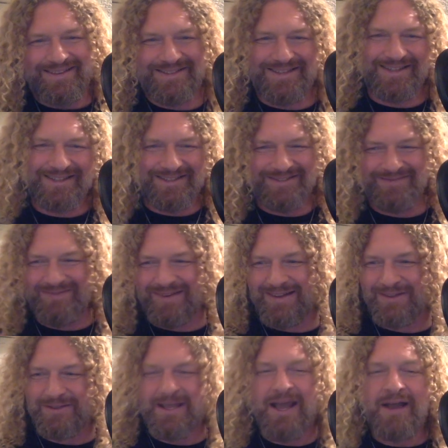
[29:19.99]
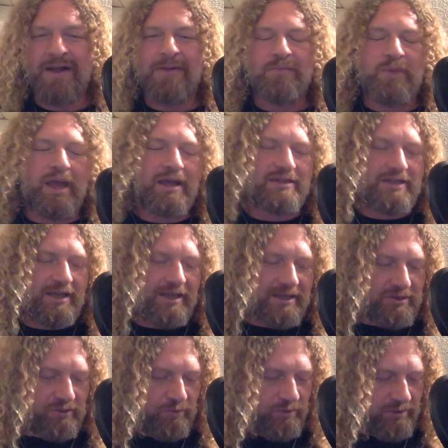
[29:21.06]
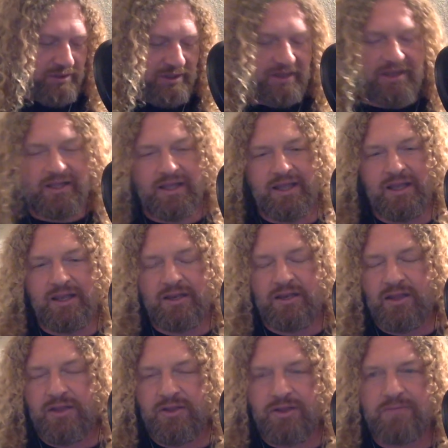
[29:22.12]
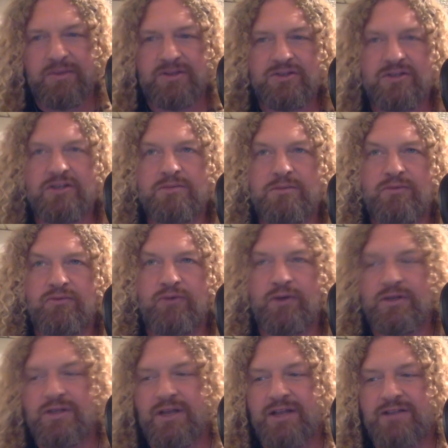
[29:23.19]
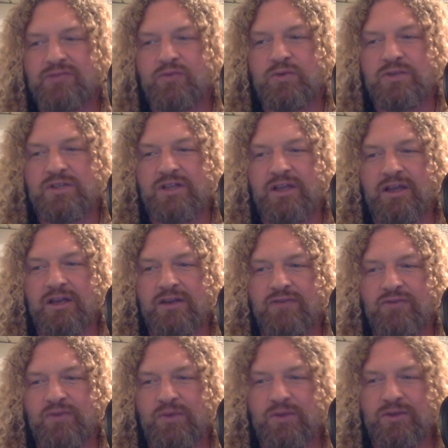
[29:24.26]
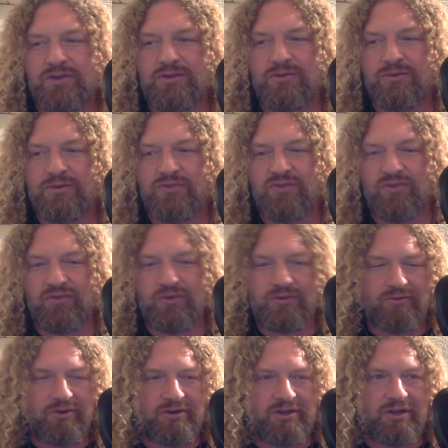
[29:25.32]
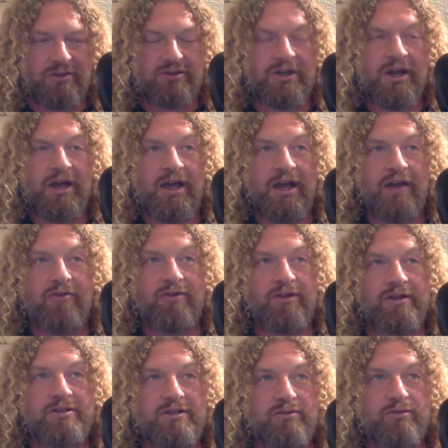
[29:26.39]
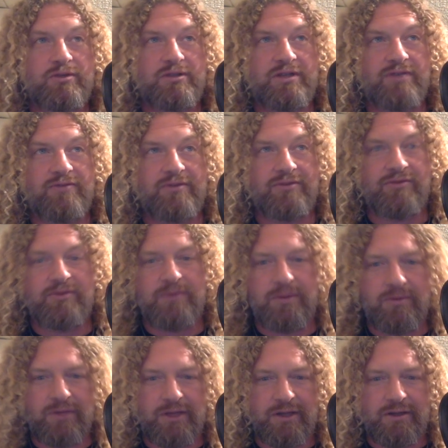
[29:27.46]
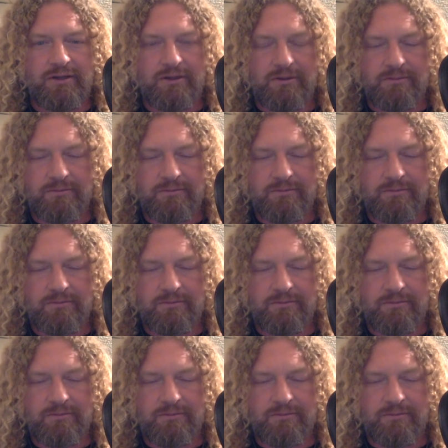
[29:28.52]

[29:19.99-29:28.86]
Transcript: Just one of the, as I got towards the end, I think I mentioned this before. As I got towards the end of doing these stories for the first Great Challenge, I realized there were several of them that were like